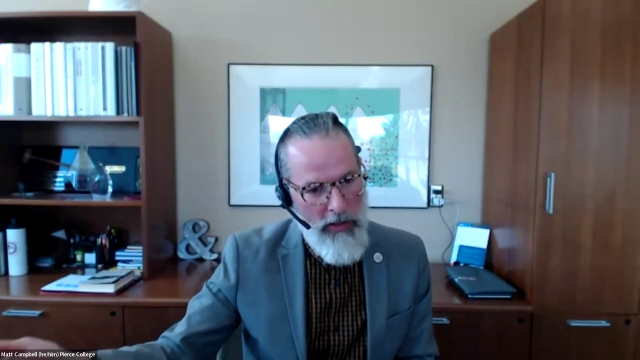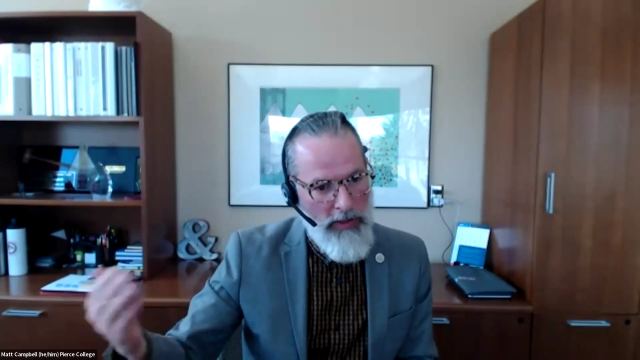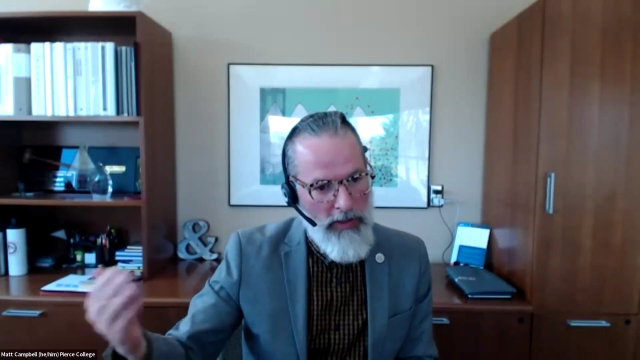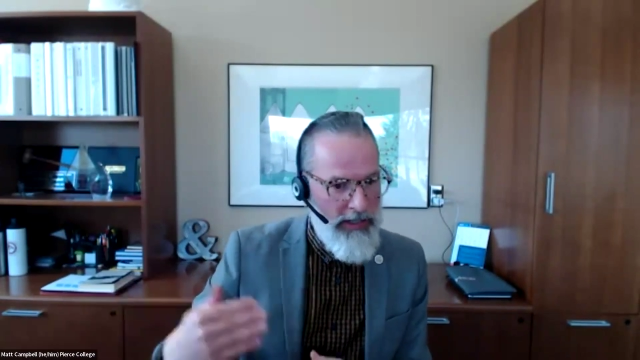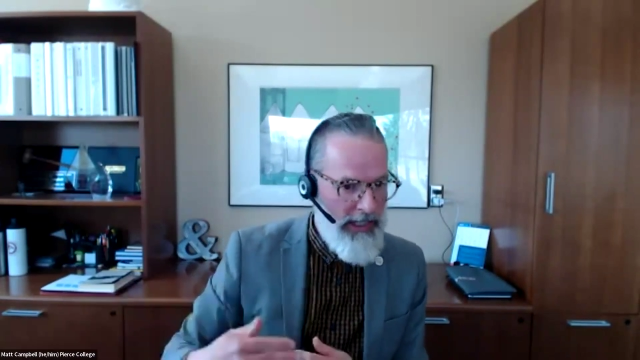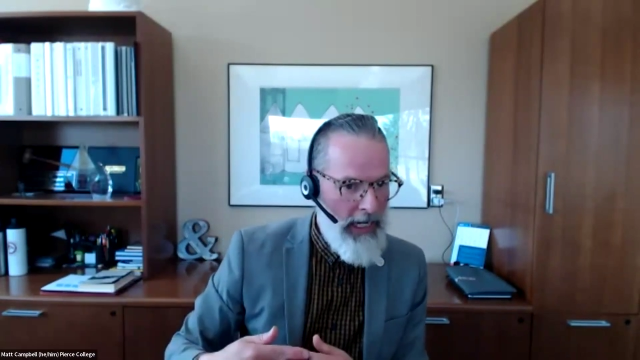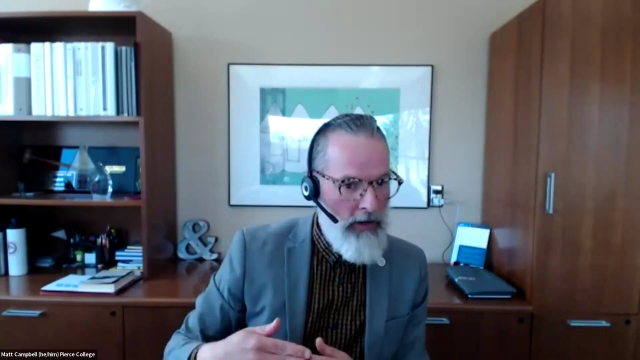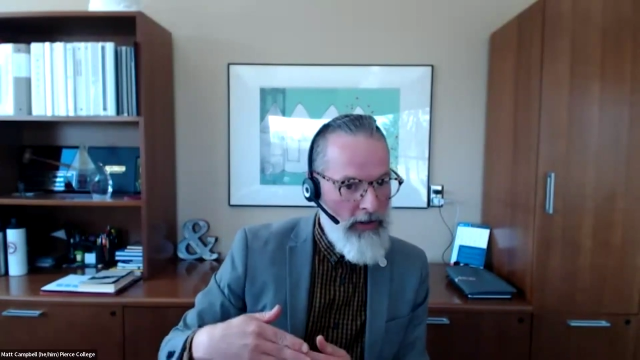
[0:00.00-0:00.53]

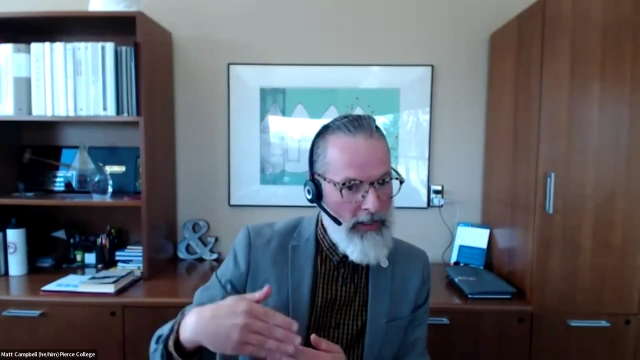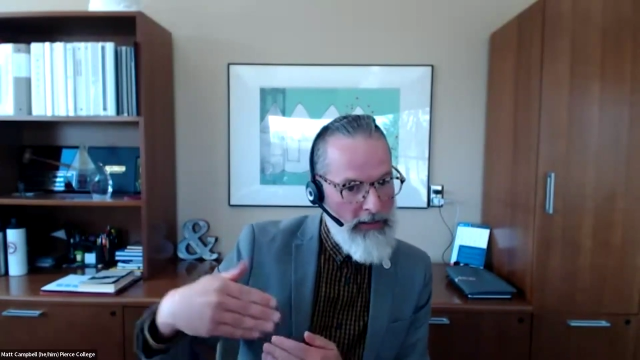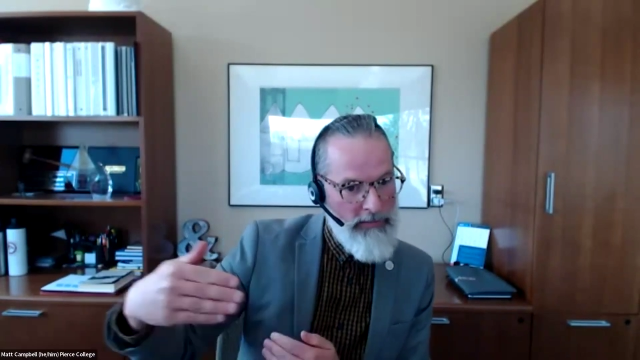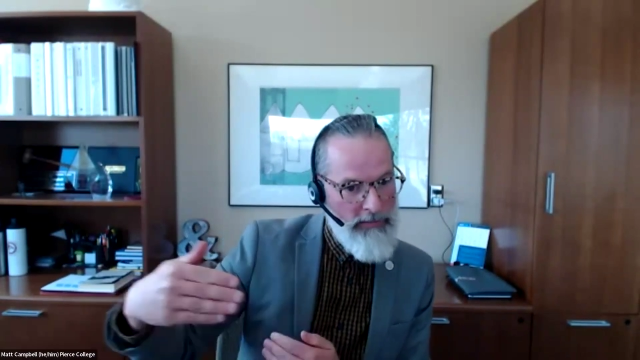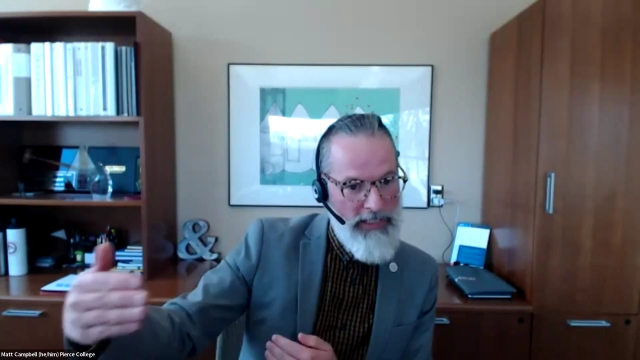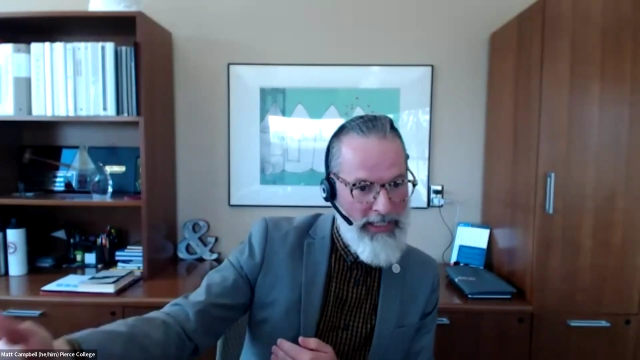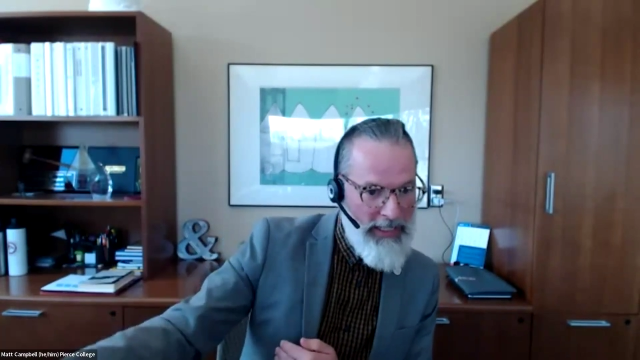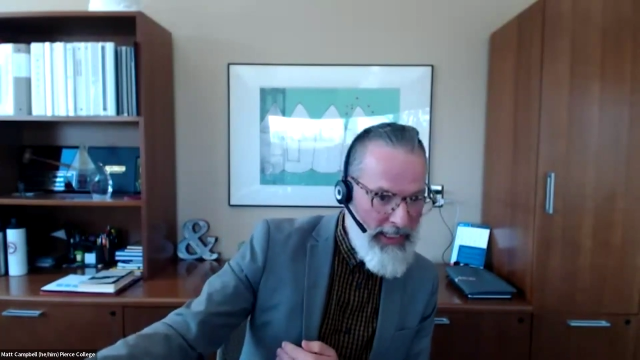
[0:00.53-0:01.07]
What are the
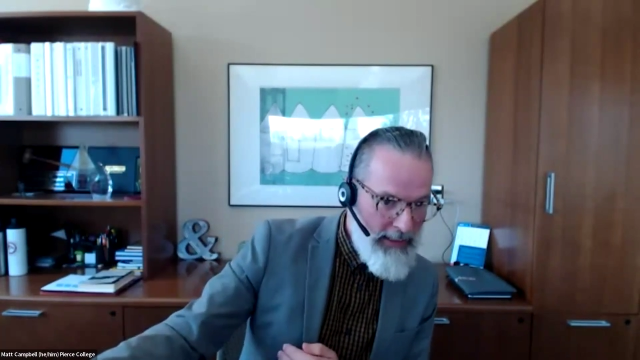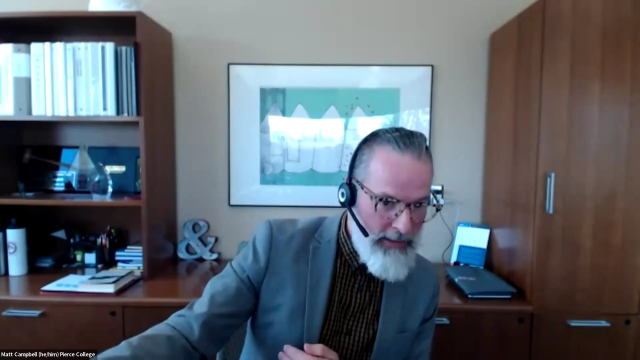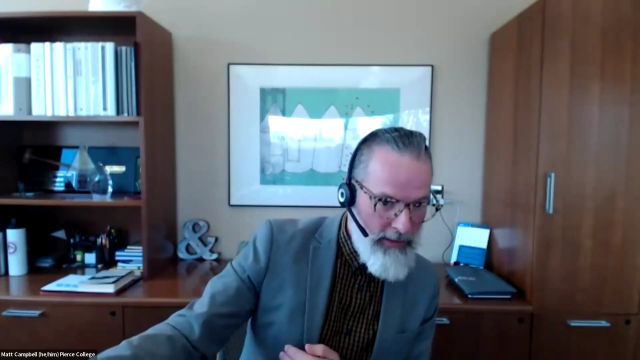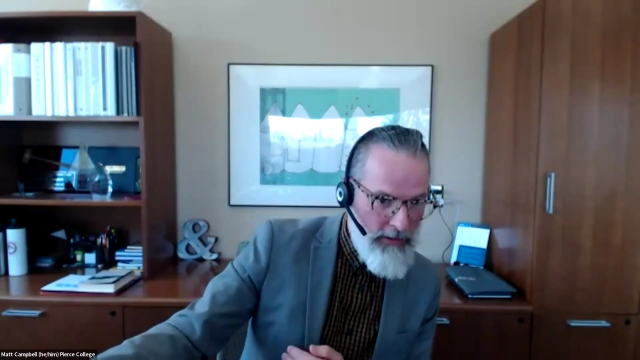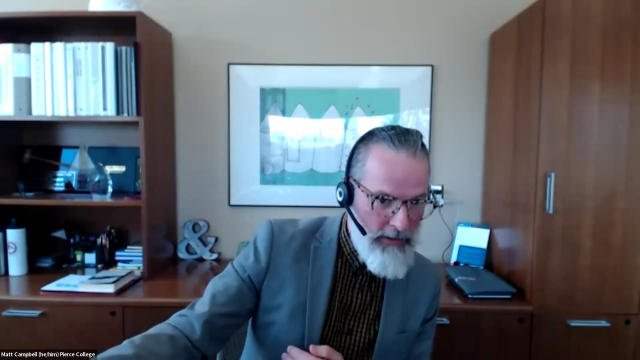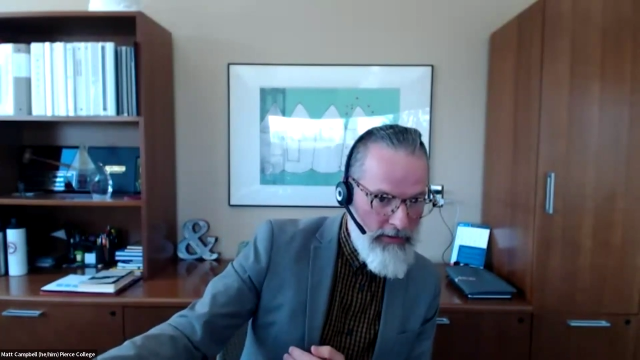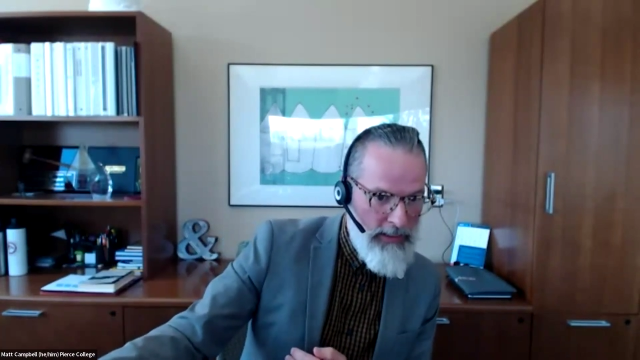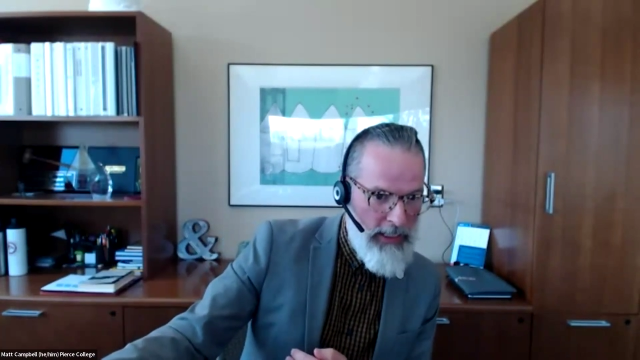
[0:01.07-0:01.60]
outcomes that get
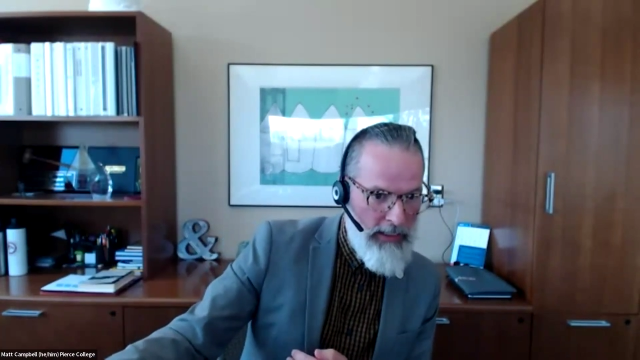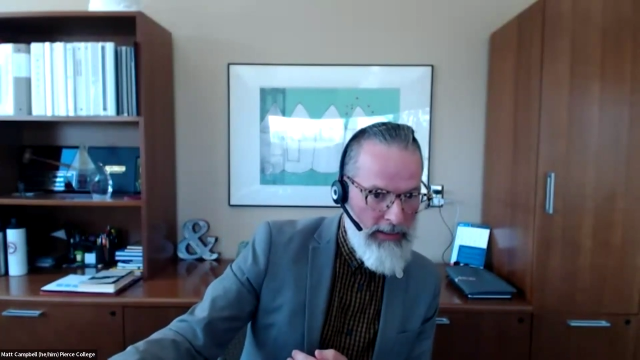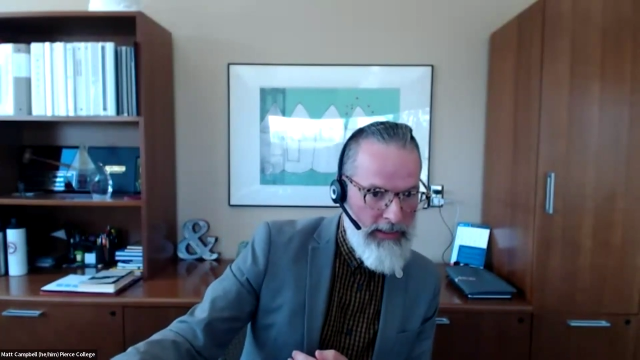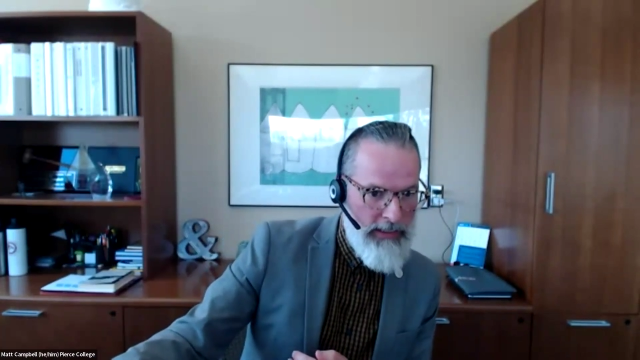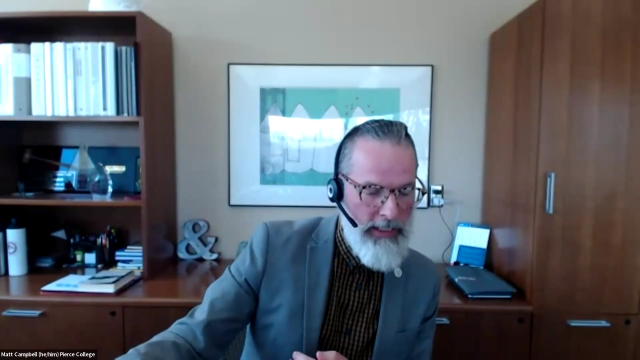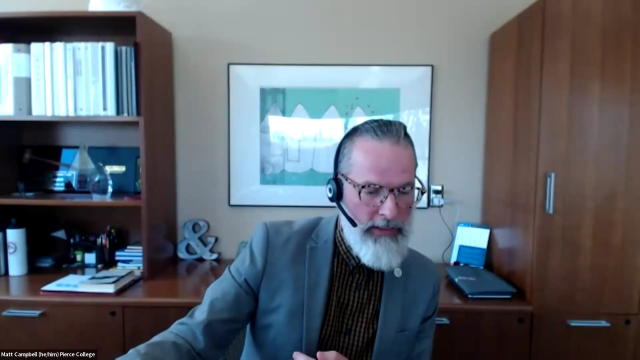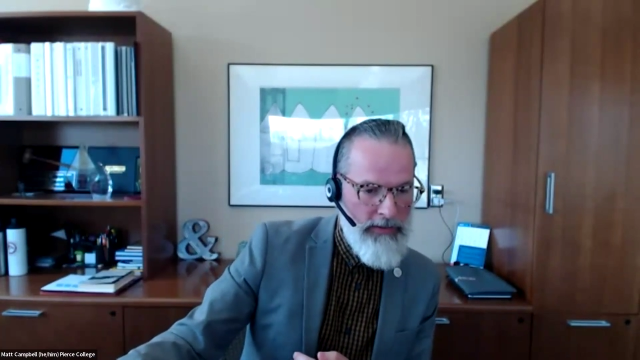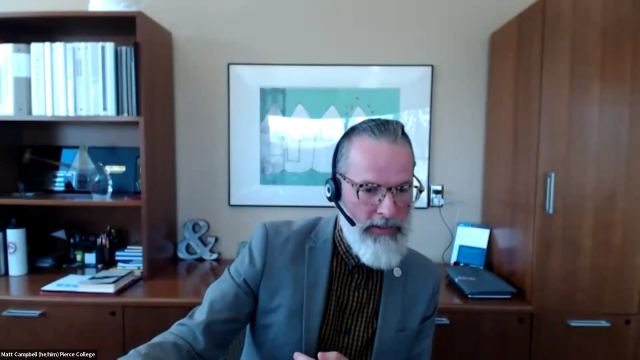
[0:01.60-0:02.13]
to those
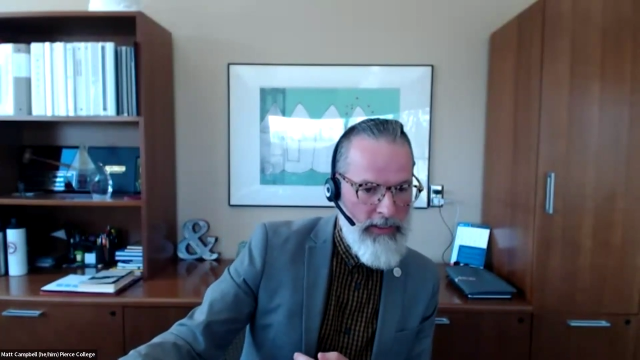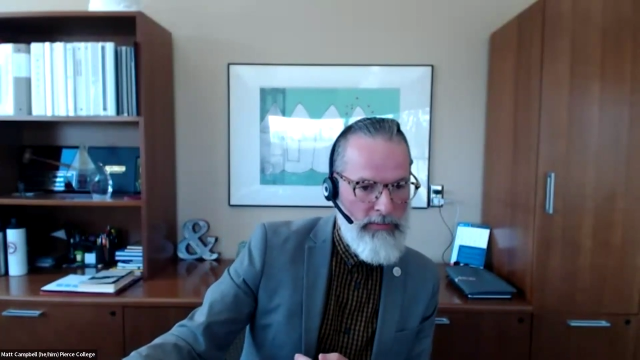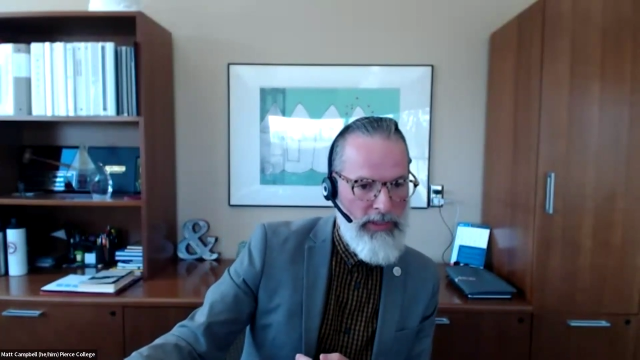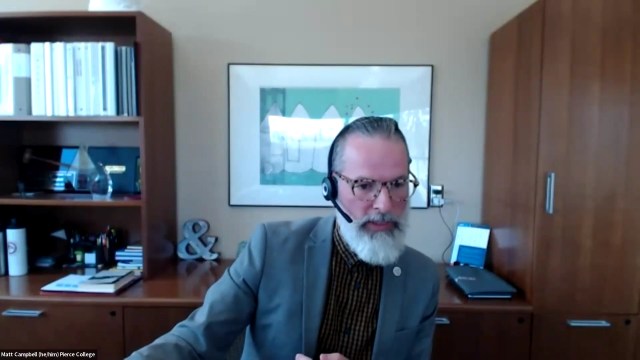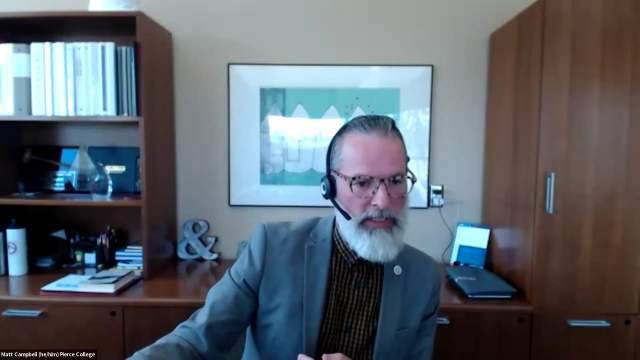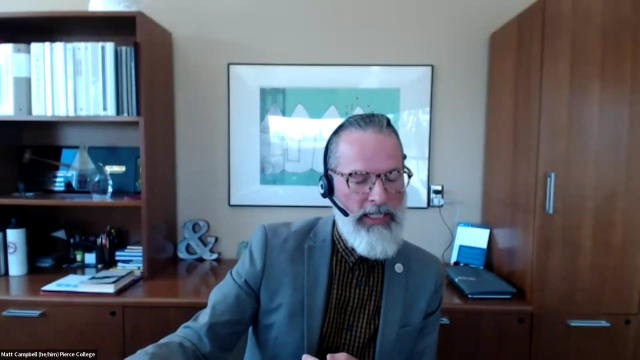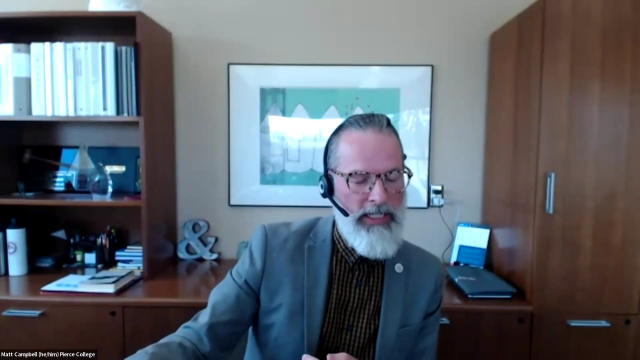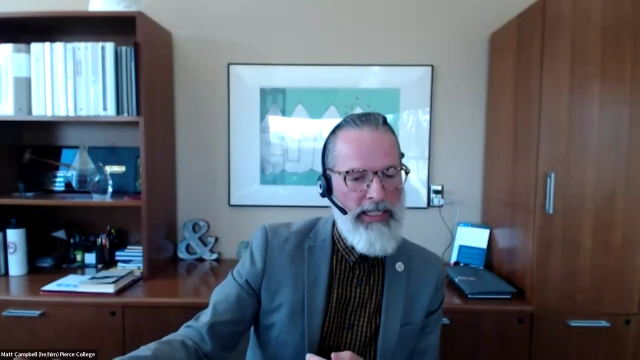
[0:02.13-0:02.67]
knowledge, skills, and
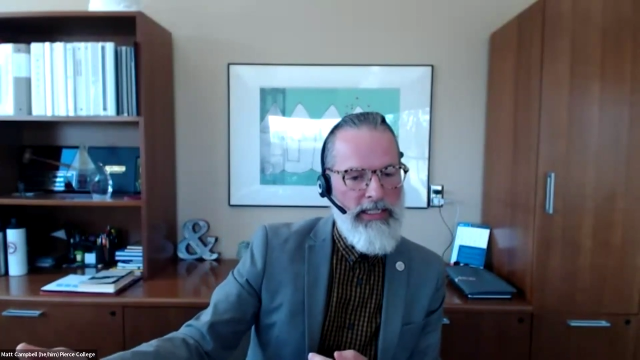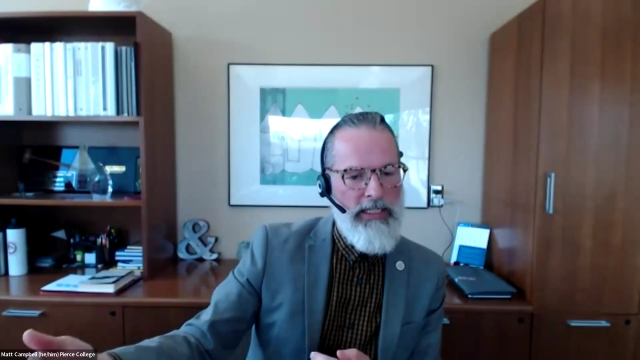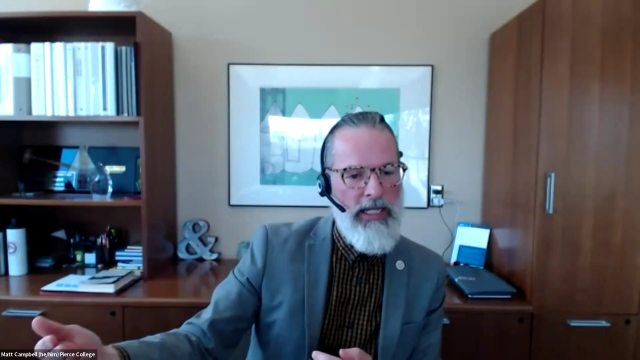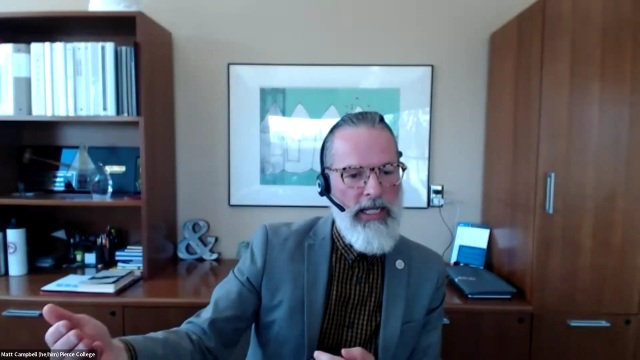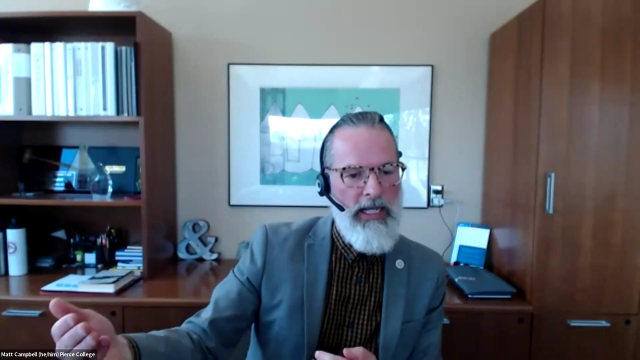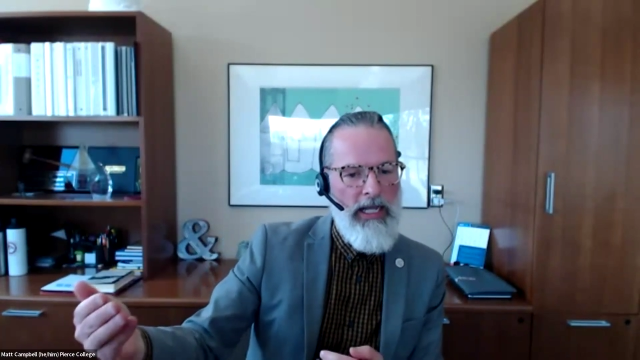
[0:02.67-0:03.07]
abilities?